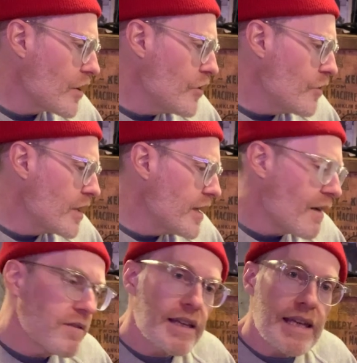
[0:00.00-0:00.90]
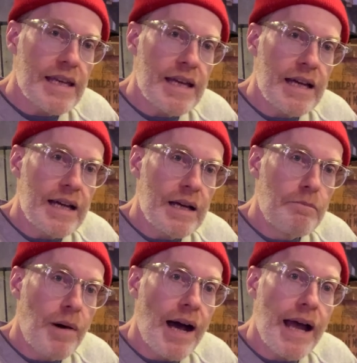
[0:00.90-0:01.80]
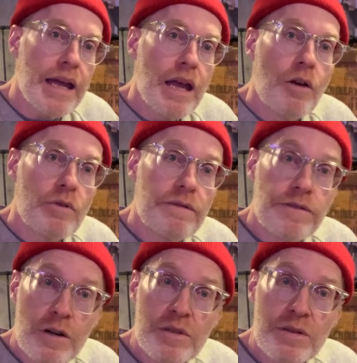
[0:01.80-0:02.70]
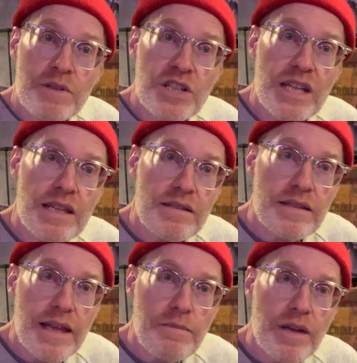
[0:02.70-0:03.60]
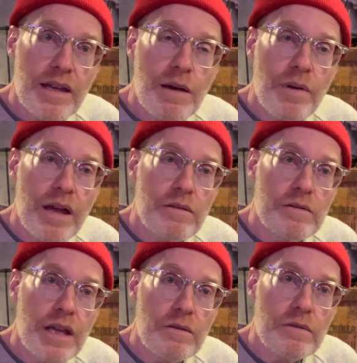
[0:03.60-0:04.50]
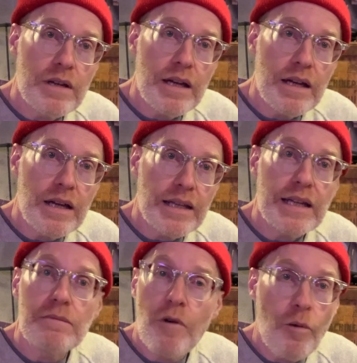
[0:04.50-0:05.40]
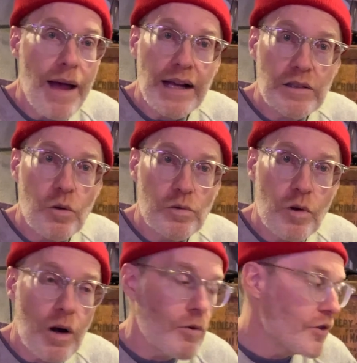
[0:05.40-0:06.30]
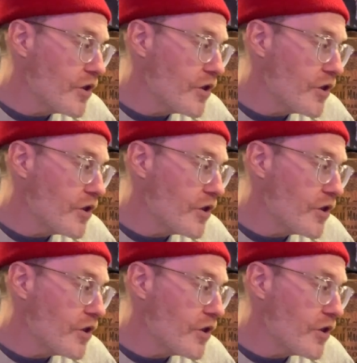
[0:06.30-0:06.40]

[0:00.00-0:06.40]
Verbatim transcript: you can definitely uh, buy refurbished machines that they pick up and then uh, get it all back to normal.